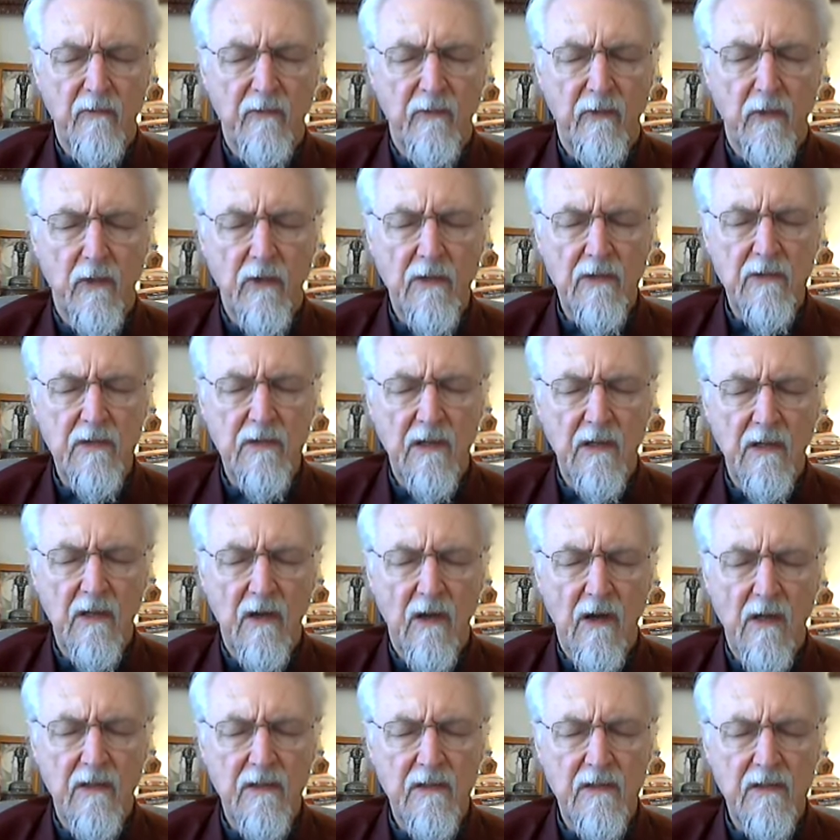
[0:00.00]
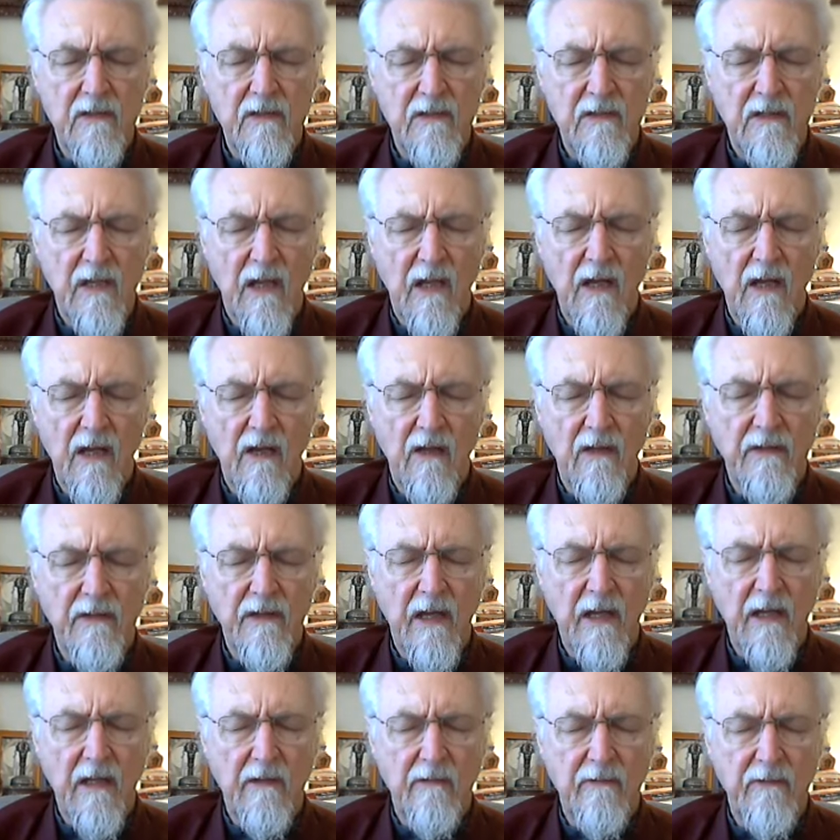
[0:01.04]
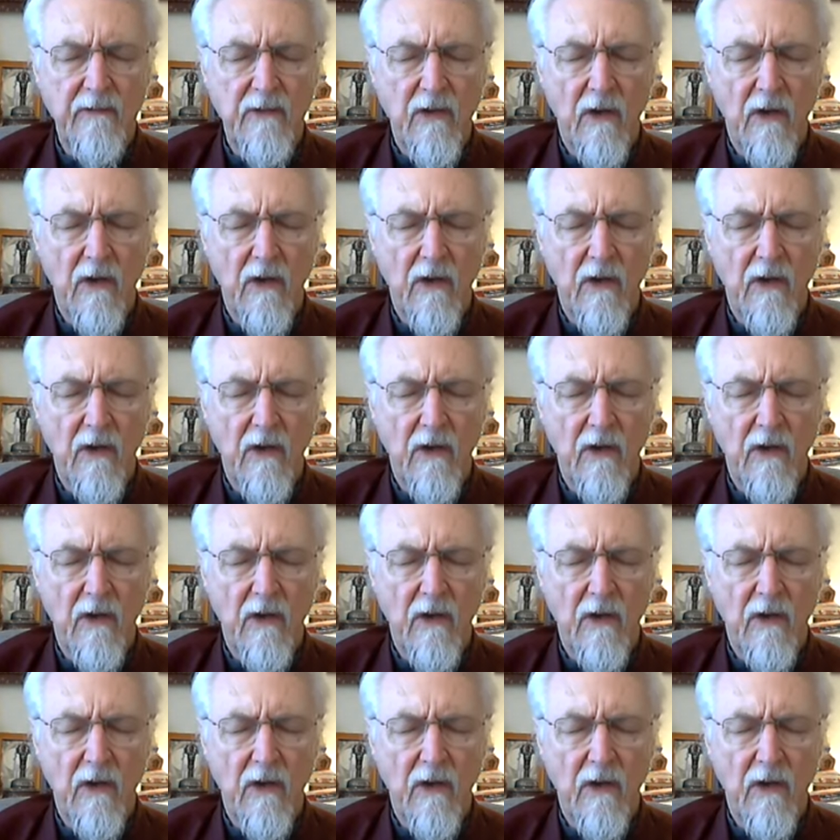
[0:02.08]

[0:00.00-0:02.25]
forcing all the stale, negative,